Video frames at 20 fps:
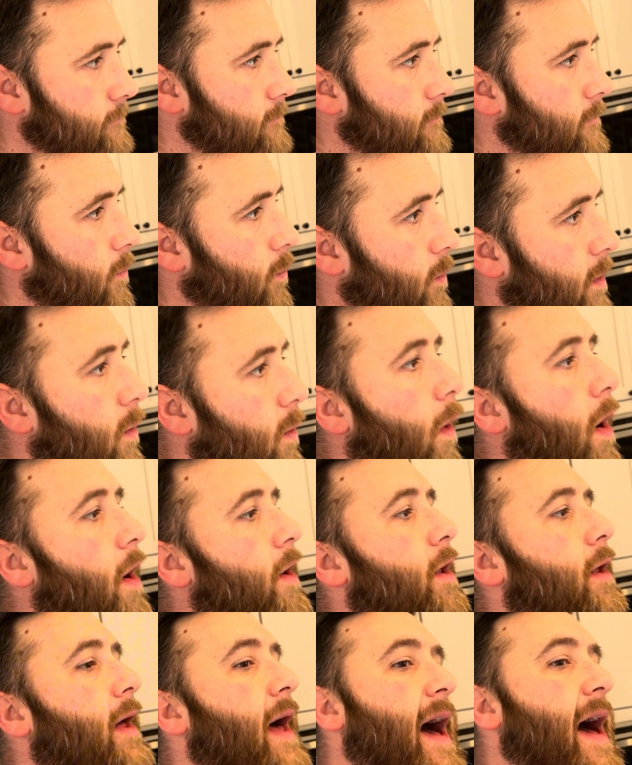We want
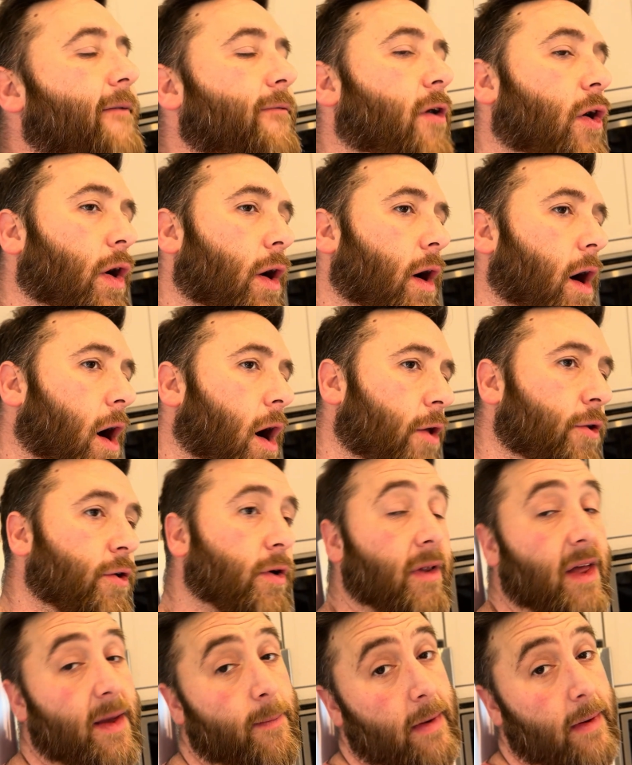to have our
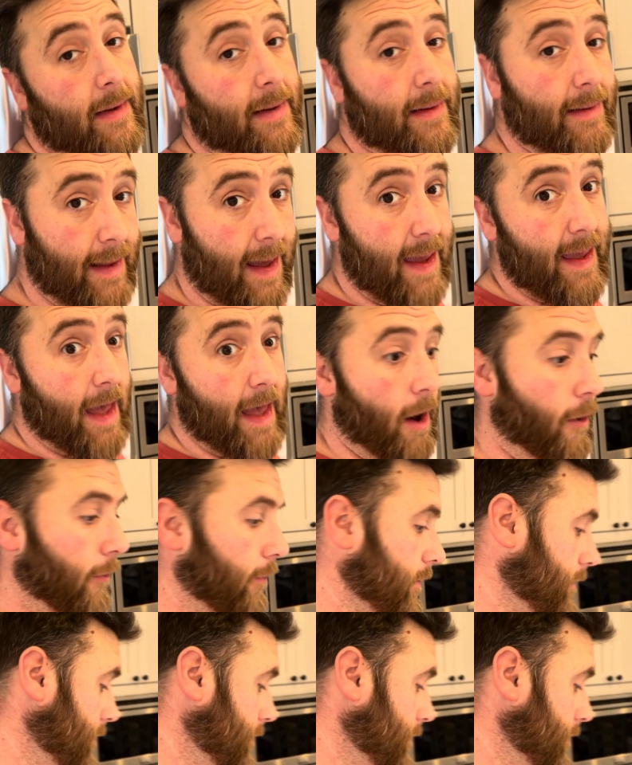underlayment layout